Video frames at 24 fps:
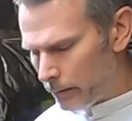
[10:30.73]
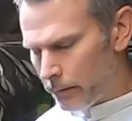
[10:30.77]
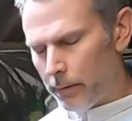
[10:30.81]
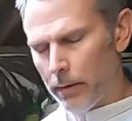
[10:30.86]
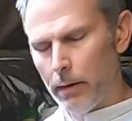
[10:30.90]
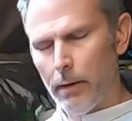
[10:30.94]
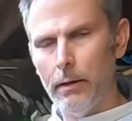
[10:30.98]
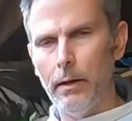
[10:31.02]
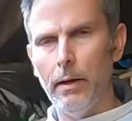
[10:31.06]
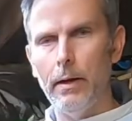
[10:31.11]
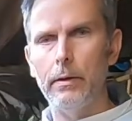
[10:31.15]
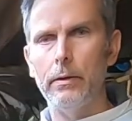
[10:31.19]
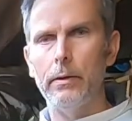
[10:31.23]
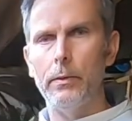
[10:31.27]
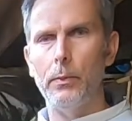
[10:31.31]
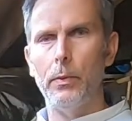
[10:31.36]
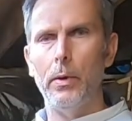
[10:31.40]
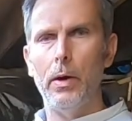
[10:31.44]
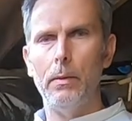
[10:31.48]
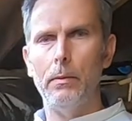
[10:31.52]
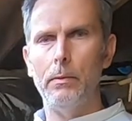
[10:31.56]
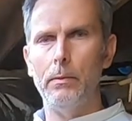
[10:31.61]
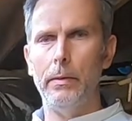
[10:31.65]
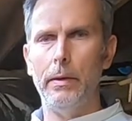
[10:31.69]
a lot of the
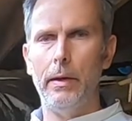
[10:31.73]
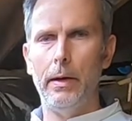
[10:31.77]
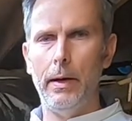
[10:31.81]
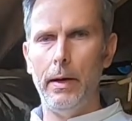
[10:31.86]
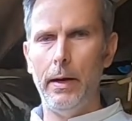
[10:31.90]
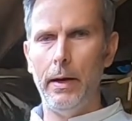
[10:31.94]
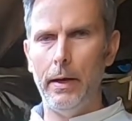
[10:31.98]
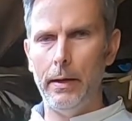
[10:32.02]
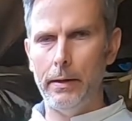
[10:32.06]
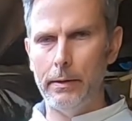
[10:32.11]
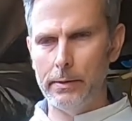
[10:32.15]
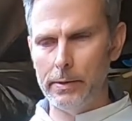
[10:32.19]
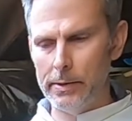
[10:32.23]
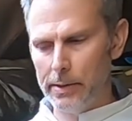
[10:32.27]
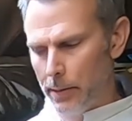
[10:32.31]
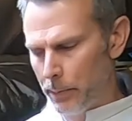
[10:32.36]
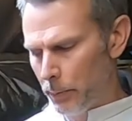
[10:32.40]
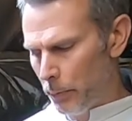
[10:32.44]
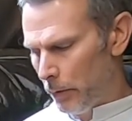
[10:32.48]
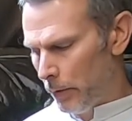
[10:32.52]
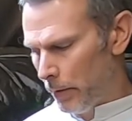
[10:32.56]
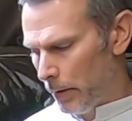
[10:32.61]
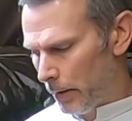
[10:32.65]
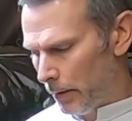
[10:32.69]
problem that I had
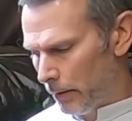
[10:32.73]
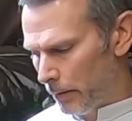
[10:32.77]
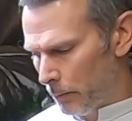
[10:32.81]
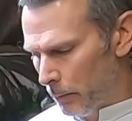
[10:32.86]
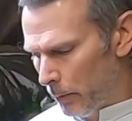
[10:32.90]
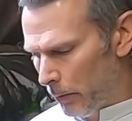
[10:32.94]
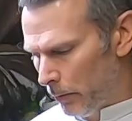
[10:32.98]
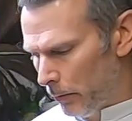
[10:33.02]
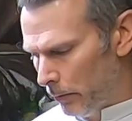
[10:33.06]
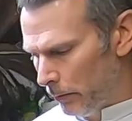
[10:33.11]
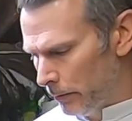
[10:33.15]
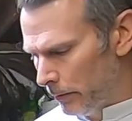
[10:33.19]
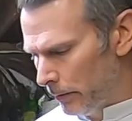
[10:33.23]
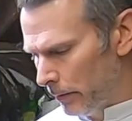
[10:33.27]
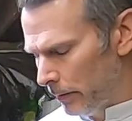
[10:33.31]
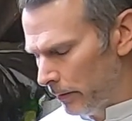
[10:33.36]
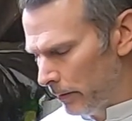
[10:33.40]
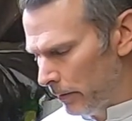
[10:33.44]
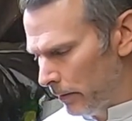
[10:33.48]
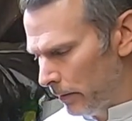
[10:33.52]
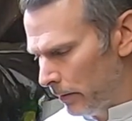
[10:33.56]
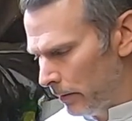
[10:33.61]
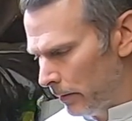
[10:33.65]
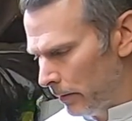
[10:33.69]
separating mold,
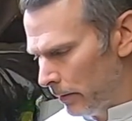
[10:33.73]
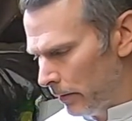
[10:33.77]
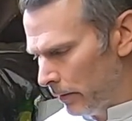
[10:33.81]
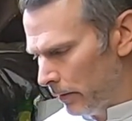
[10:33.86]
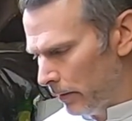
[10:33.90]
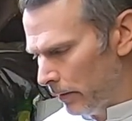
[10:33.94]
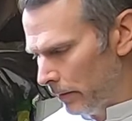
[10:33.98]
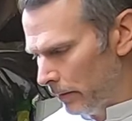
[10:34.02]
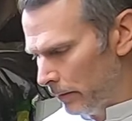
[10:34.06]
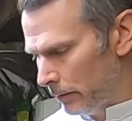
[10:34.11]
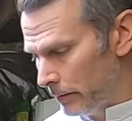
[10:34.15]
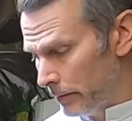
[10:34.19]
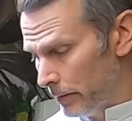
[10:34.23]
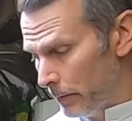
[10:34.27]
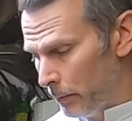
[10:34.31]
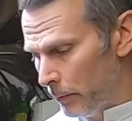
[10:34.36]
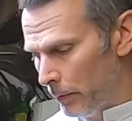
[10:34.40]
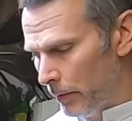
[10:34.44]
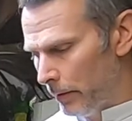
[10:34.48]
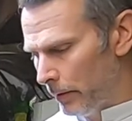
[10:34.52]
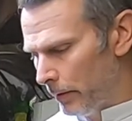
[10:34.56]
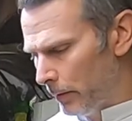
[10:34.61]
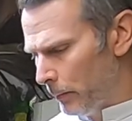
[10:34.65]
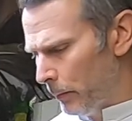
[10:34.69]
or
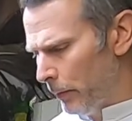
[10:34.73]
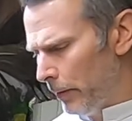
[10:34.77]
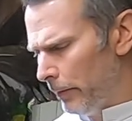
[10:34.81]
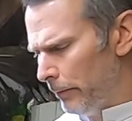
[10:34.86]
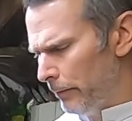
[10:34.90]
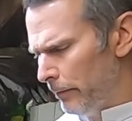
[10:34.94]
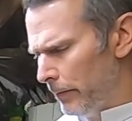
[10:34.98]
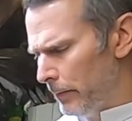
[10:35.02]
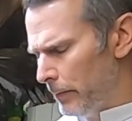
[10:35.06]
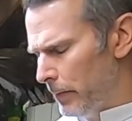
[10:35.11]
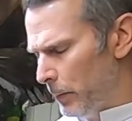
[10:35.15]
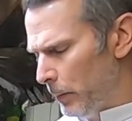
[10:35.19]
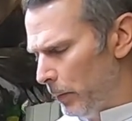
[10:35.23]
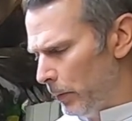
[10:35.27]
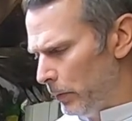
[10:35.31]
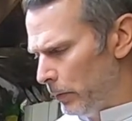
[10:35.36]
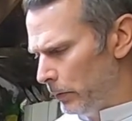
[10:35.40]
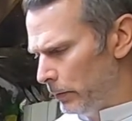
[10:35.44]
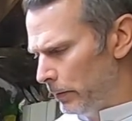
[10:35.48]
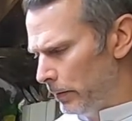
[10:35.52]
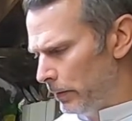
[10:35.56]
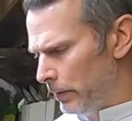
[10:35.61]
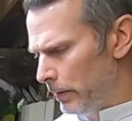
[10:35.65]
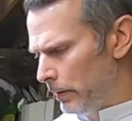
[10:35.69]
separating the part from the mold,
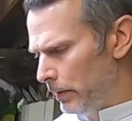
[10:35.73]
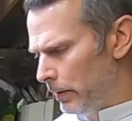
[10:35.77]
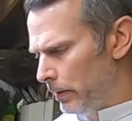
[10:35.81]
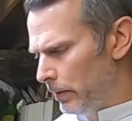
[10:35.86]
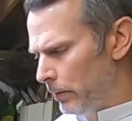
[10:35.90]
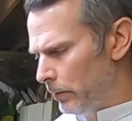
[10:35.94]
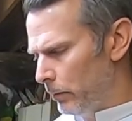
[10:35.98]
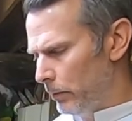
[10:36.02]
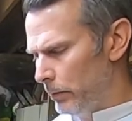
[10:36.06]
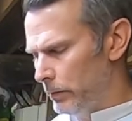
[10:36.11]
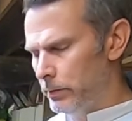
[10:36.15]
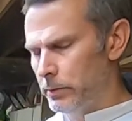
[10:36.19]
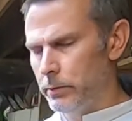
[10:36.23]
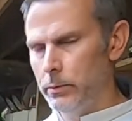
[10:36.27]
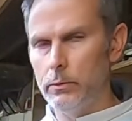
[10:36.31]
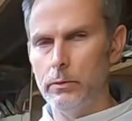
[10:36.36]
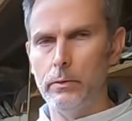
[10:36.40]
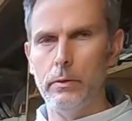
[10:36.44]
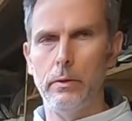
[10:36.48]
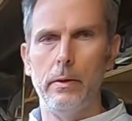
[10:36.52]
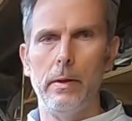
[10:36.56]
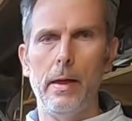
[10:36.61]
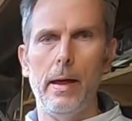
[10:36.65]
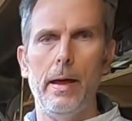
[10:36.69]
was due to
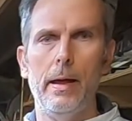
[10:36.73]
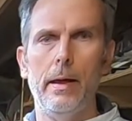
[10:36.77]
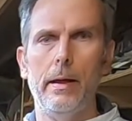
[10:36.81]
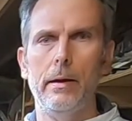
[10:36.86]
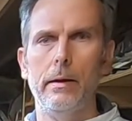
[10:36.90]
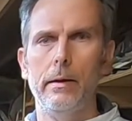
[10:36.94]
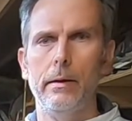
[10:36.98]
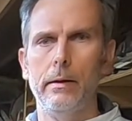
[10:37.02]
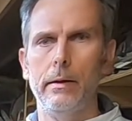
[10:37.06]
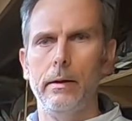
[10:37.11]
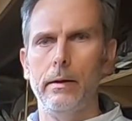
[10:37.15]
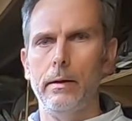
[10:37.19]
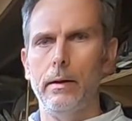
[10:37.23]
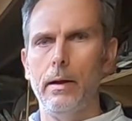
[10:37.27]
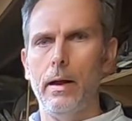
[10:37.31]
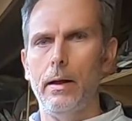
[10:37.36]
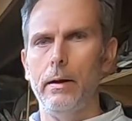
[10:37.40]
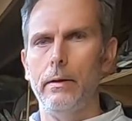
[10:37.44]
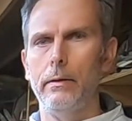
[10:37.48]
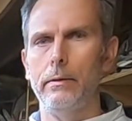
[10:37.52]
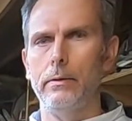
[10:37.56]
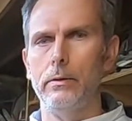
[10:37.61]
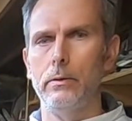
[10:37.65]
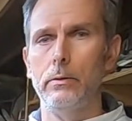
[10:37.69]
that, and not
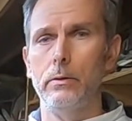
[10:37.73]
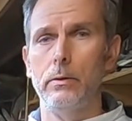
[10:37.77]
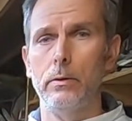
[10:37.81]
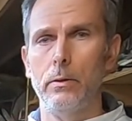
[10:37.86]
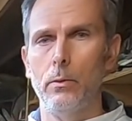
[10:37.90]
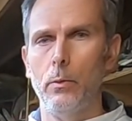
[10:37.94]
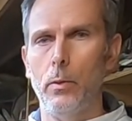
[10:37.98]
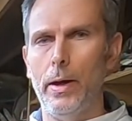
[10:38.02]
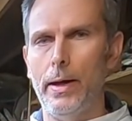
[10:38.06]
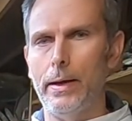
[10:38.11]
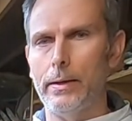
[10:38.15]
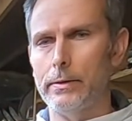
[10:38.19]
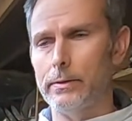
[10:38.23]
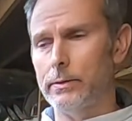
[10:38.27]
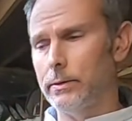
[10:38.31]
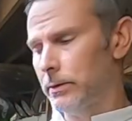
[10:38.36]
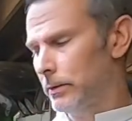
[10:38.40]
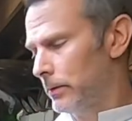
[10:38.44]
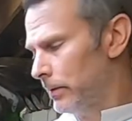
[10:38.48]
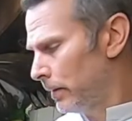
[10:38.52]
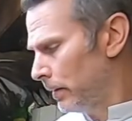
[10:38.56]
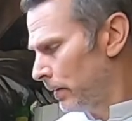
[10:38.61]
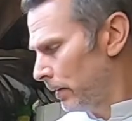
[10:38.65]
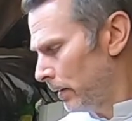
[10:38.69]
due to the wax,
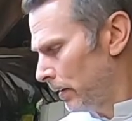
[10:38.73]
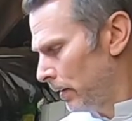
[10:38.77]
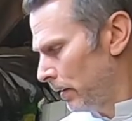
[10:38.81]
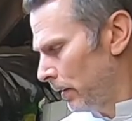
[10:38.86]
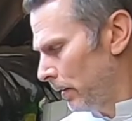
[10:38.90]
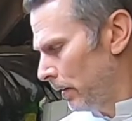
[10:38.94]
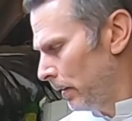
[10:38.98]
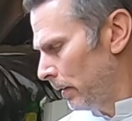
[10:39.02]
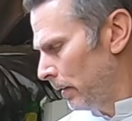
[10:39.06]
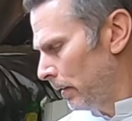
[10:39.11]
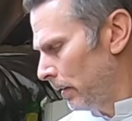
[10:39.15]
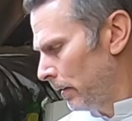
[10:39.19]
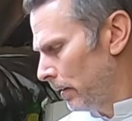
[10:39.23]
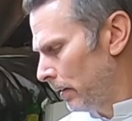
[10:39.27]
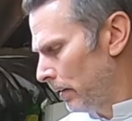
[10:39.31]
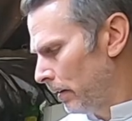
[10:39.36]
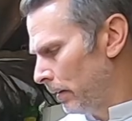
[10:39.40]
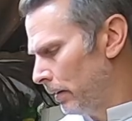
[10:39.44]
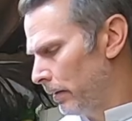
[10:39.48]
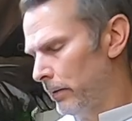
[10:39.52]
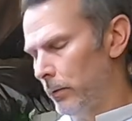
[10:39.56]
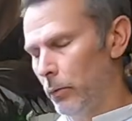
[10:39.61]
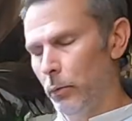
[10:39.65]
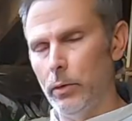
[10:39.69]

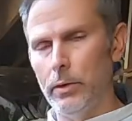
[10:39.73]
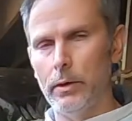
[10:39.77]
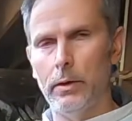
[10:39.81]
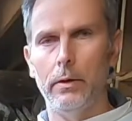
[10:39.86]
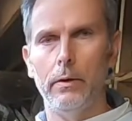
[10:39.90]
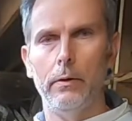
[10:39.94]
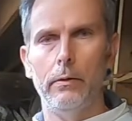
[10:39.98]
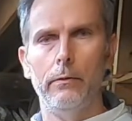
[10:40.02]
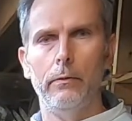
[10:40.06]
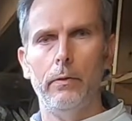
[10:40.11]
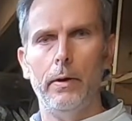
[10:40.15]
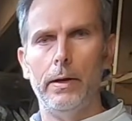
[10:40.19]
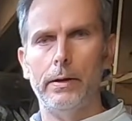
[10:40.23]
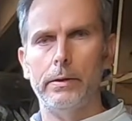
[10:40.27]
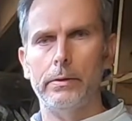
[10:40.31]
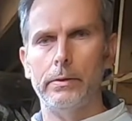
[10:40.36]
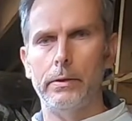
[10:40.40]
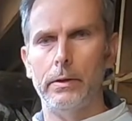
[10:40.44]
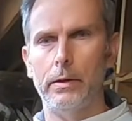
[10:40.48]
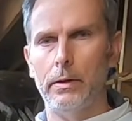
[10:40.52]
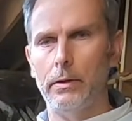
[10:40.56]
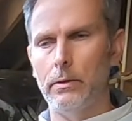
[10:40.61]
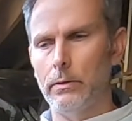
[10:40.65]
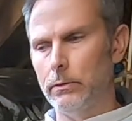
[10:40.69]
the one coat of wax that
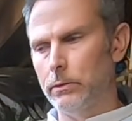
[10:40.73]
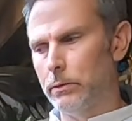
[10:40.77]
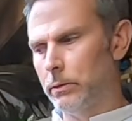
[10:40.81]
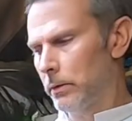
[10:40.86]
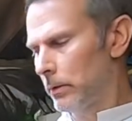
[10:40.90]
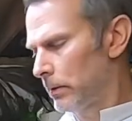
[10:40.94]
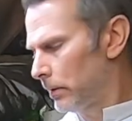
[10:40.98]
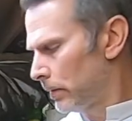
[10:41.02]
I used.